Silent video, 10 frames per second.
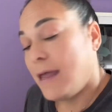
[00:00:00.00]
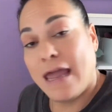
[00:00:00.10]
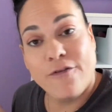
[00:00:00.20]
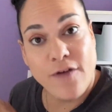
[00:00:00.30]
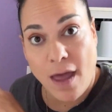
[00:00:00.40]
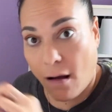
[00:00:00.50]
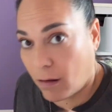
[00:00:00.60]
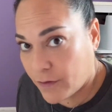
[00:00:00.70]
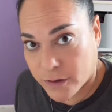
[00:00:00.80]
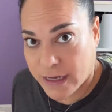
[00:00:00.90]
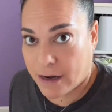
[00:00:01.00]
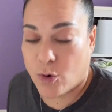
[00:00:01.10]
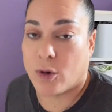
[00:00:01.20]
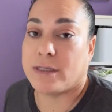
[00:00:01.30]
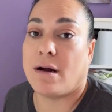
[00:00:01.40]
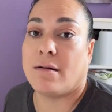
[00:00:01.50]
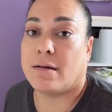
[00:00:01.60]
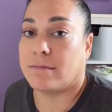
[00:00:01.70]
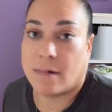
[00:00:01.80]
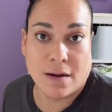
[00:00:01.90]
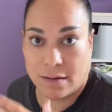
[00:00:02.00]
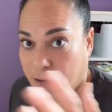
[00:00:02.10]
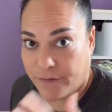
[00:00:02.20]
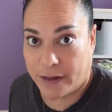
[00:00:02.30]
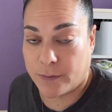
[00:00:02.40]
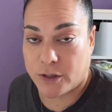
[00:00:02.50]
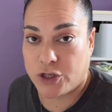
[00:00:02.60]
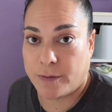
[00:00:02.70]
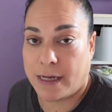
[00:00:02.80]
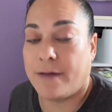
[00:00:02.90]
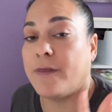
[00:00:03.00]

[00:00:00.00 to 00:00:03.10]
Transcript: if all of those categories are unavailable to me,